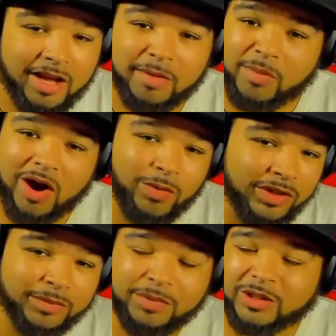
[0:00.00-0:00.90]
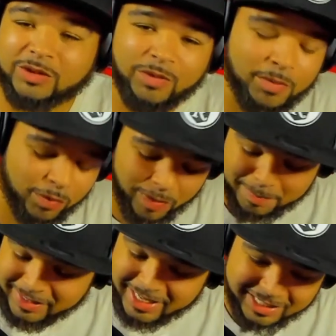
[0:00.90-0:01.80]
Boy, I wanna put your rope around
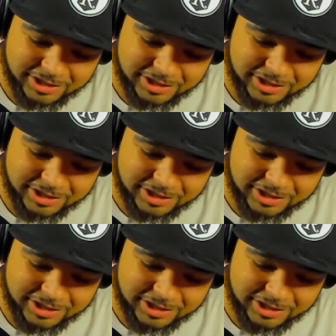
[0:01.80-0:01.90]
my neck,